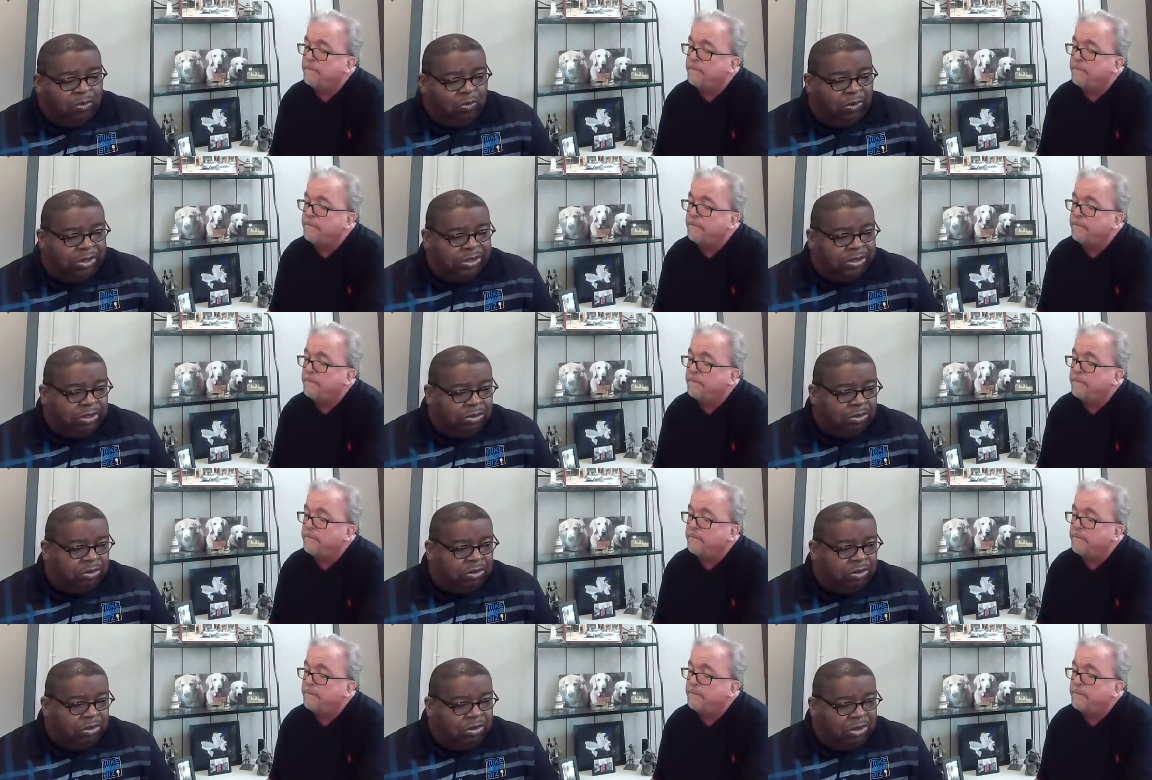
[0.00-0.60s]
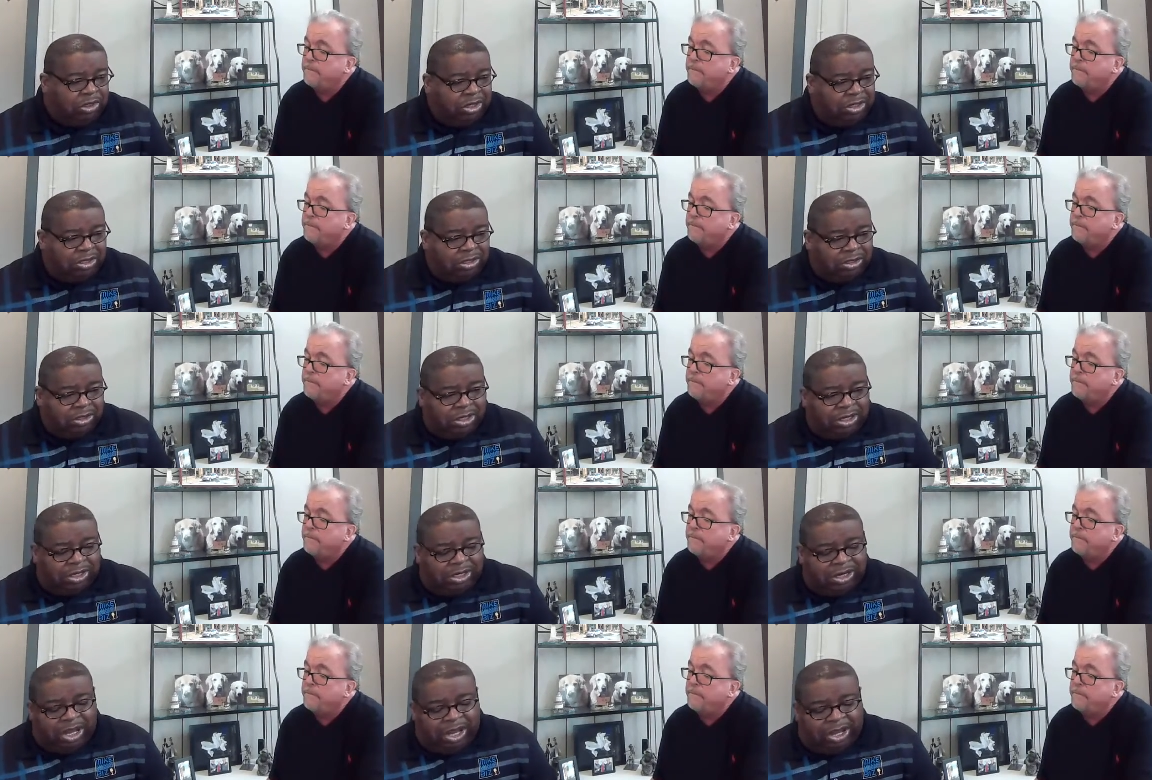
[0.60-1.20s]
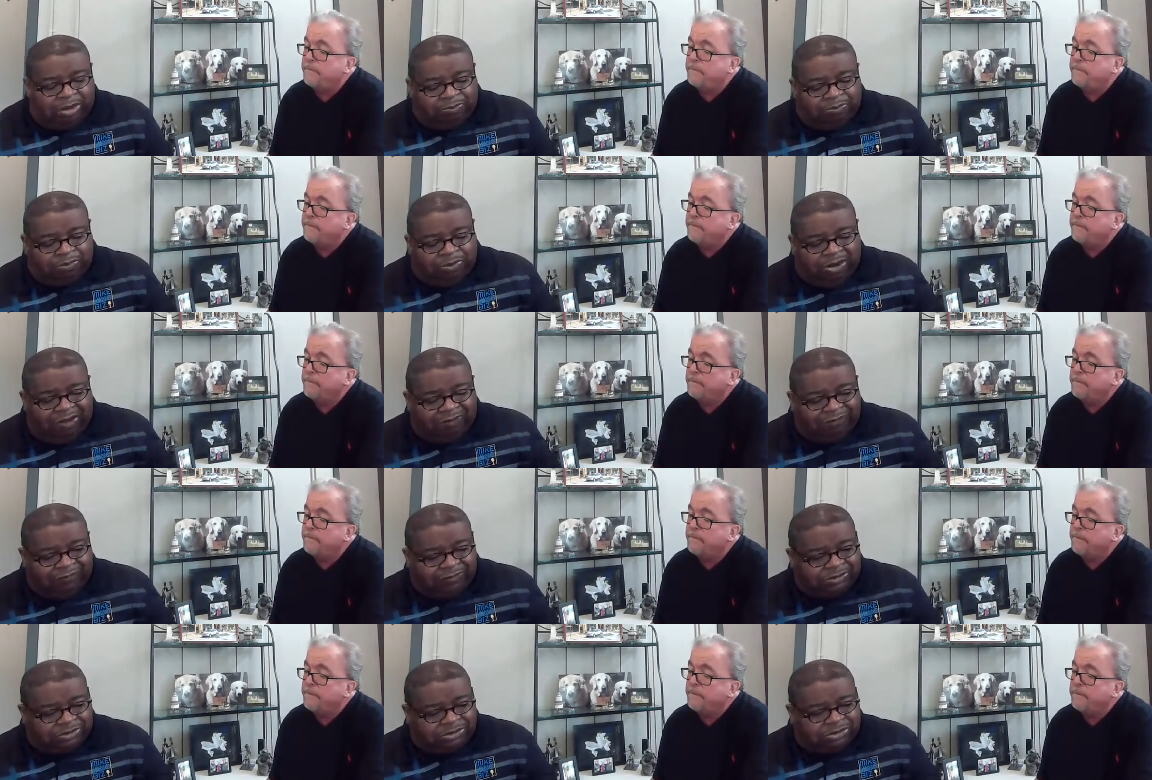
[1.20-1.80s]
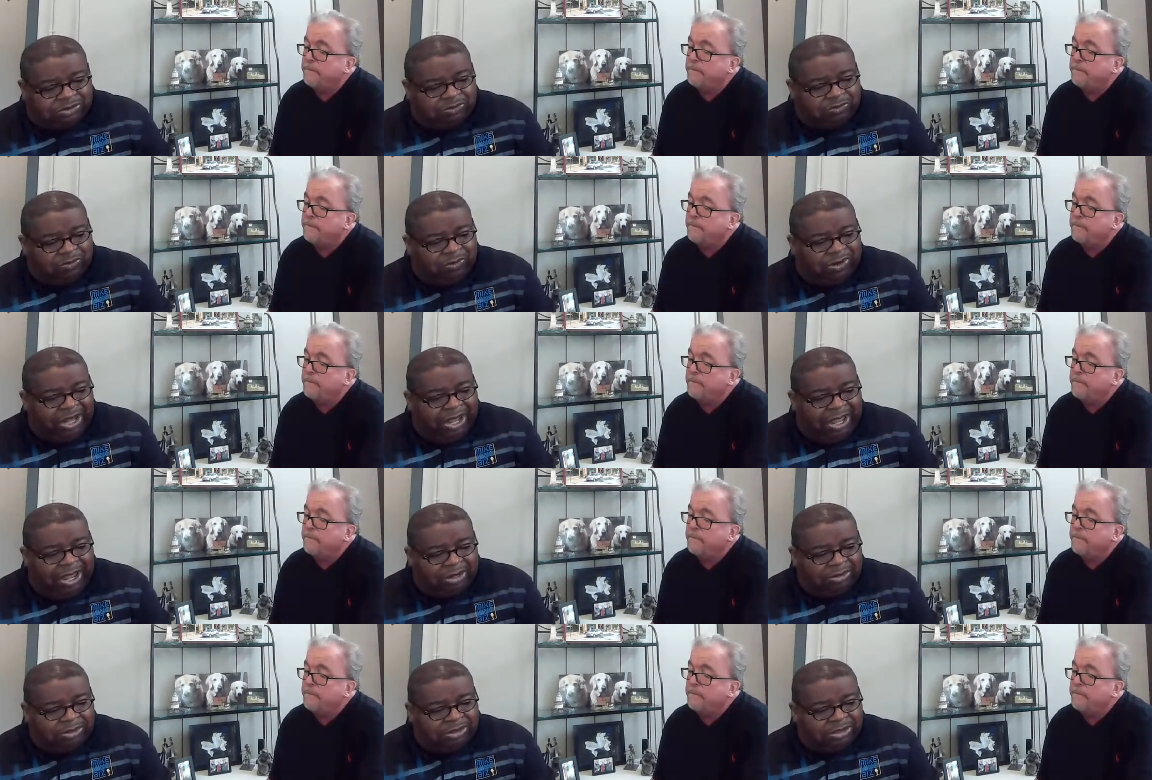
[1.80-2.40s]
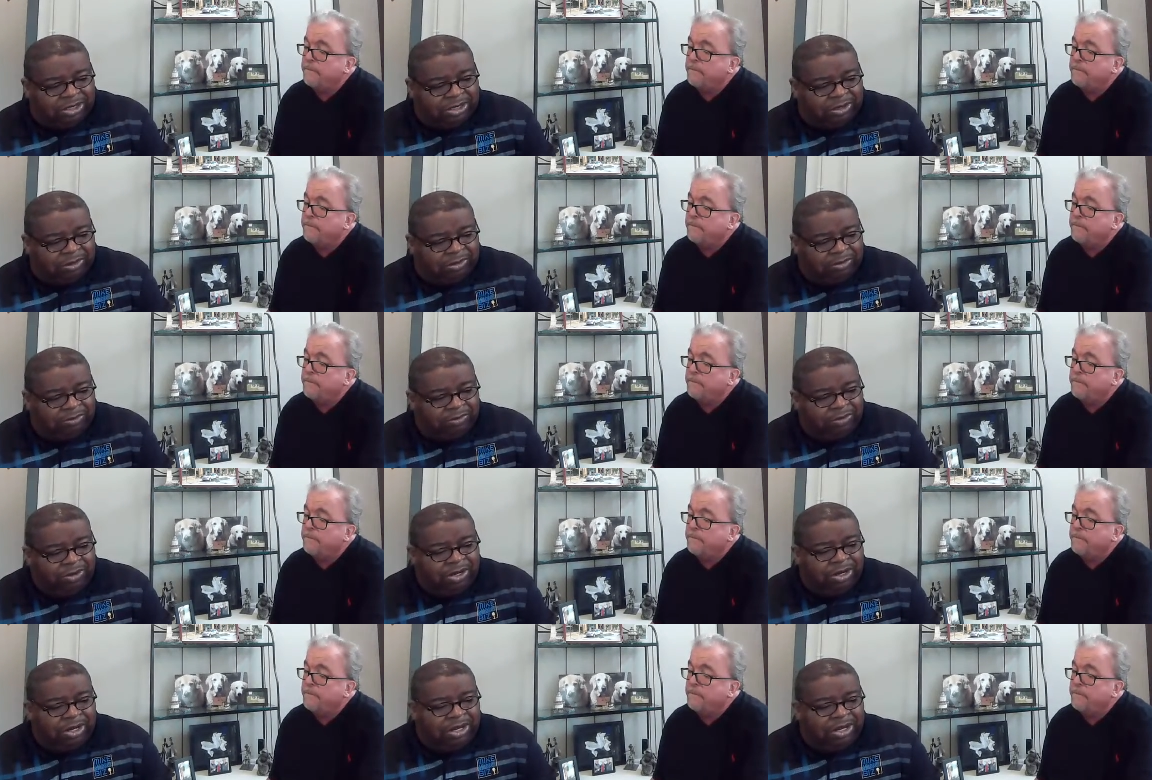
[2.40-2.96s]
Speaker 1: When you look at the nonprofits who are out there,